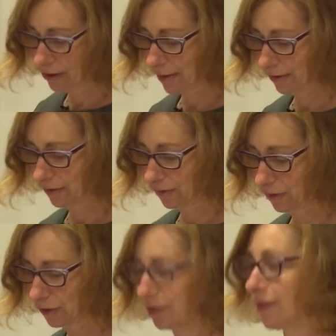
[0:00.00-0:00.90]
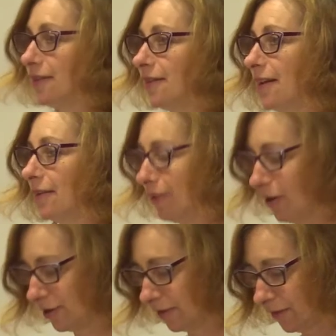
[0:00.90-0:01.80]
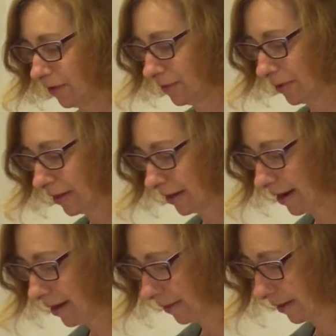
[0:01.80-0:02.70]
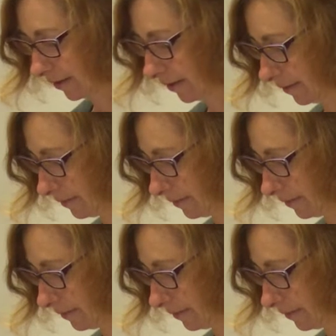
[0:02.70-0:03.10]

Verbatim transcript: about the first and second laws of thermodynamics?